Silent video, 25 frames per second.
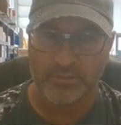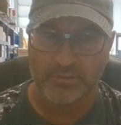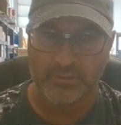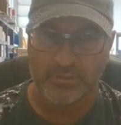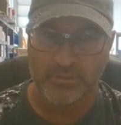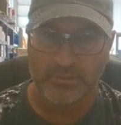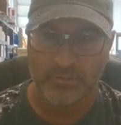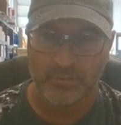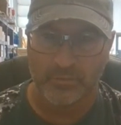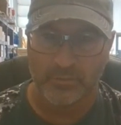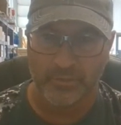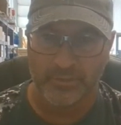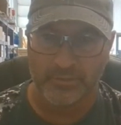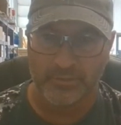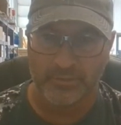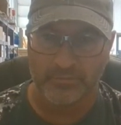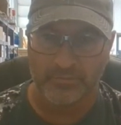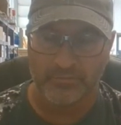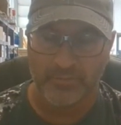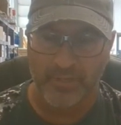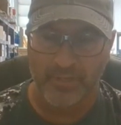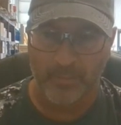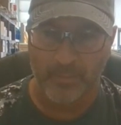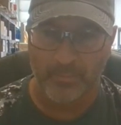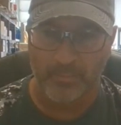what's
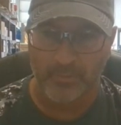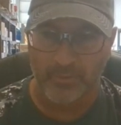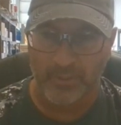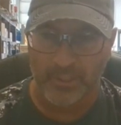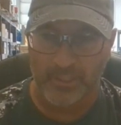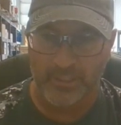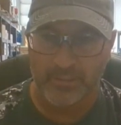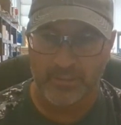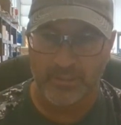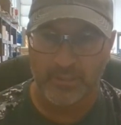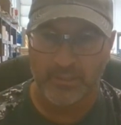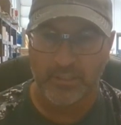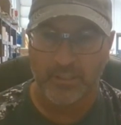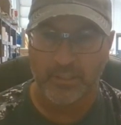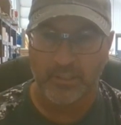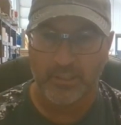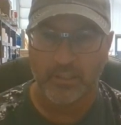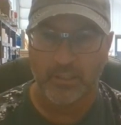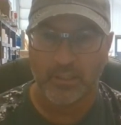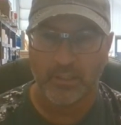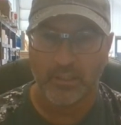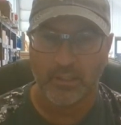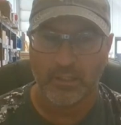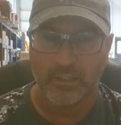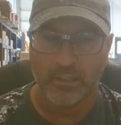going to evaporate,
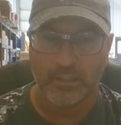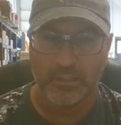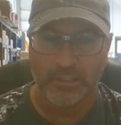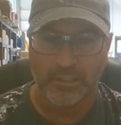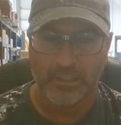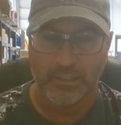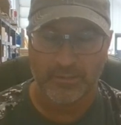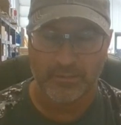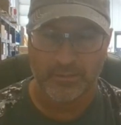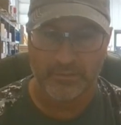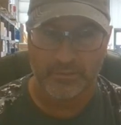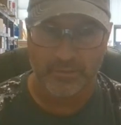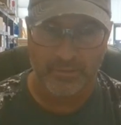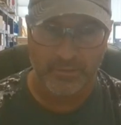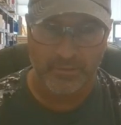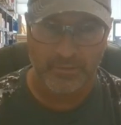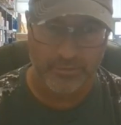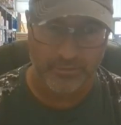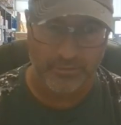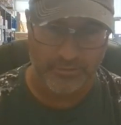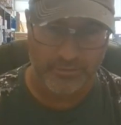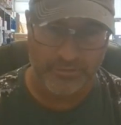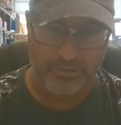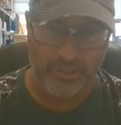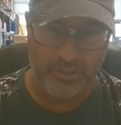
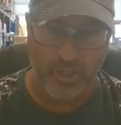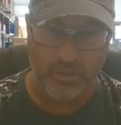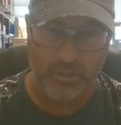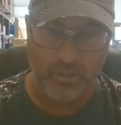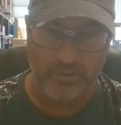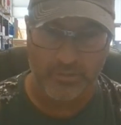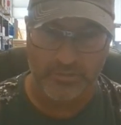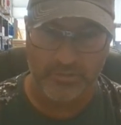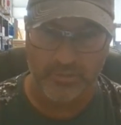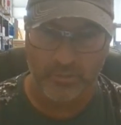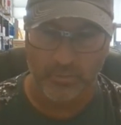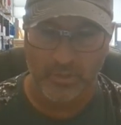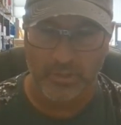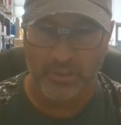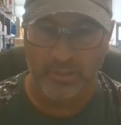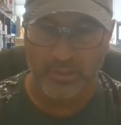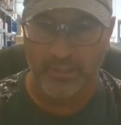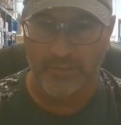and your solids are